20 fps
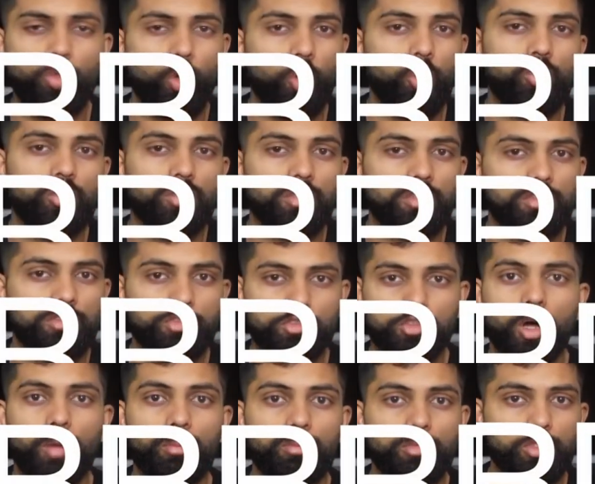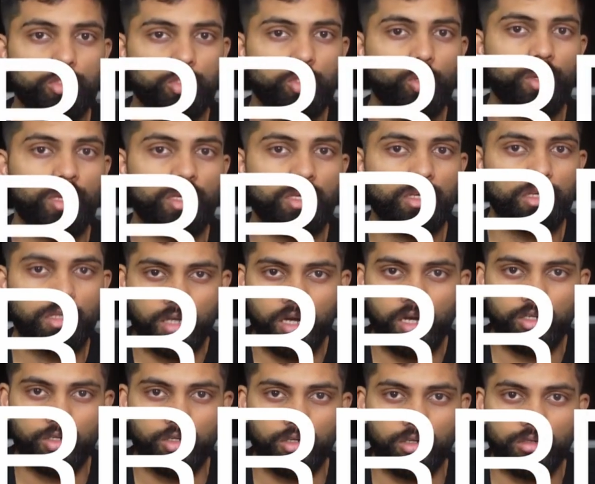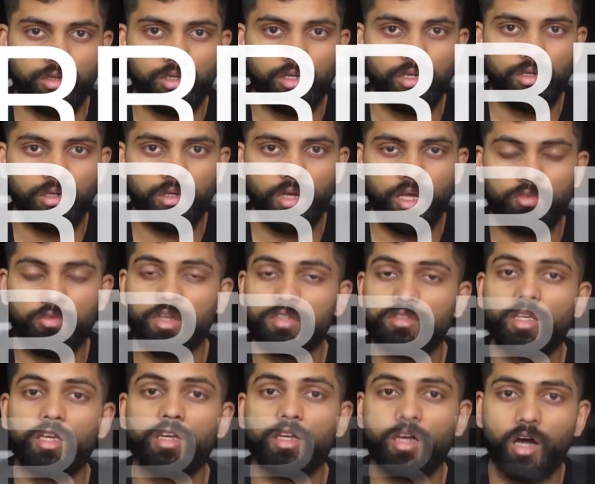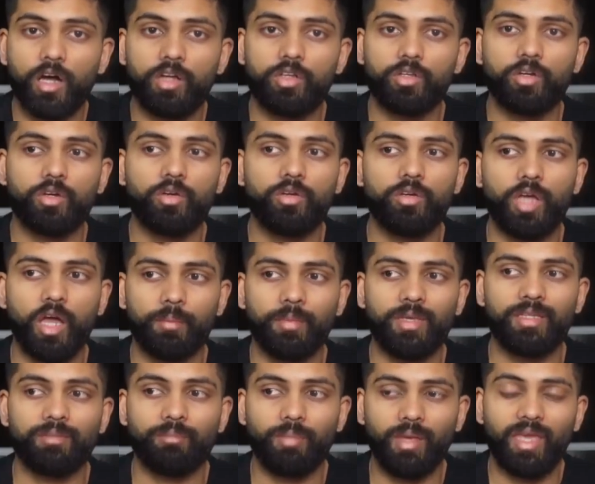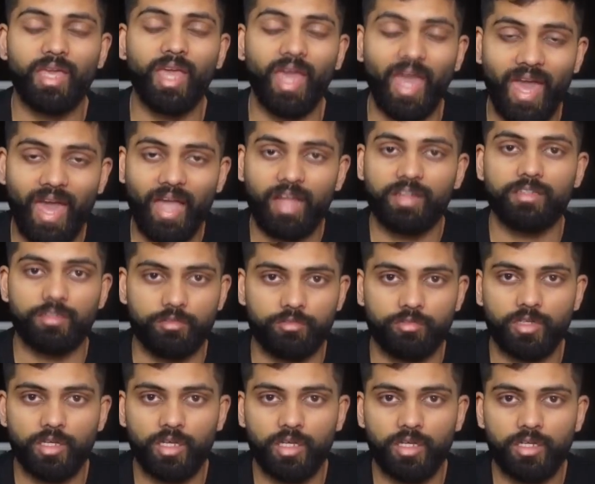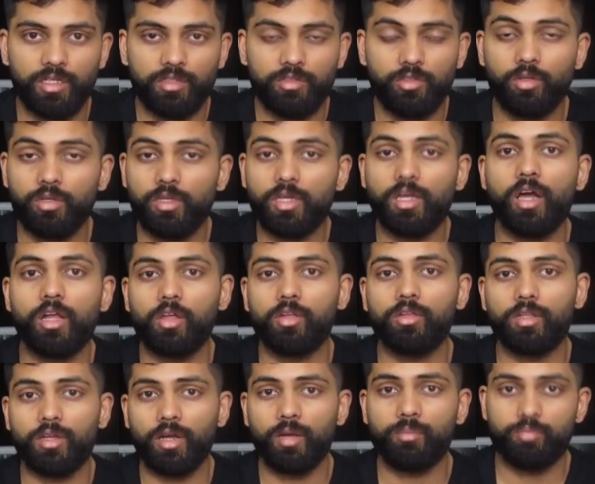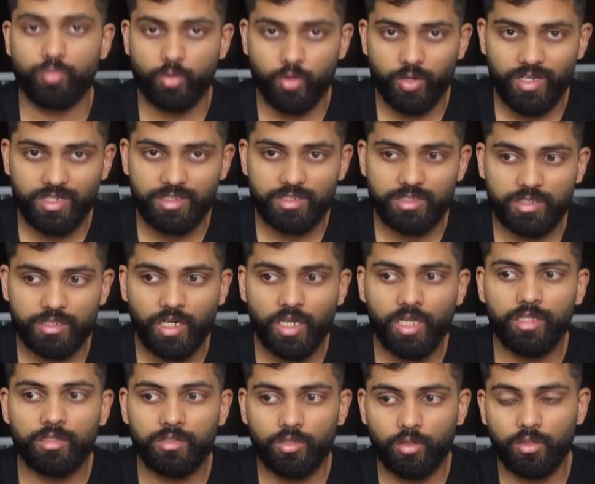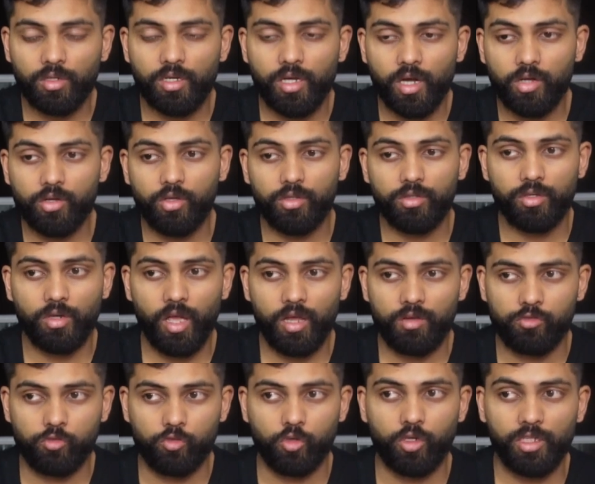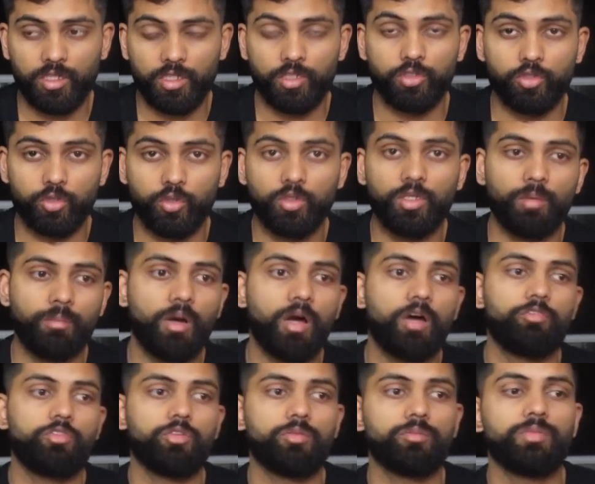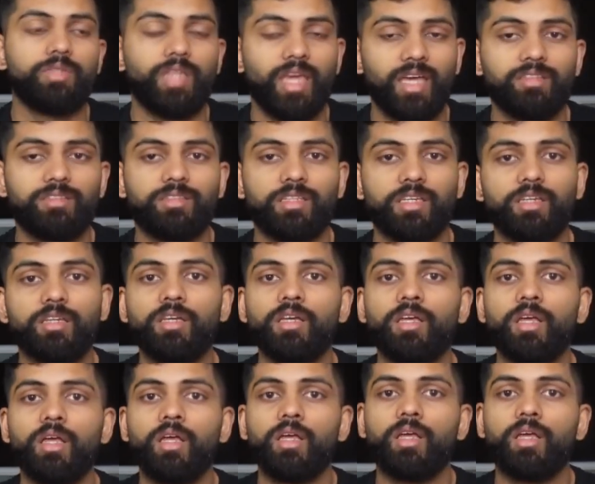Don't stop doing cardio. And when I say cardio, I mean being active. The only cardio that I preach, the only cardio that I really do, apart from dancing,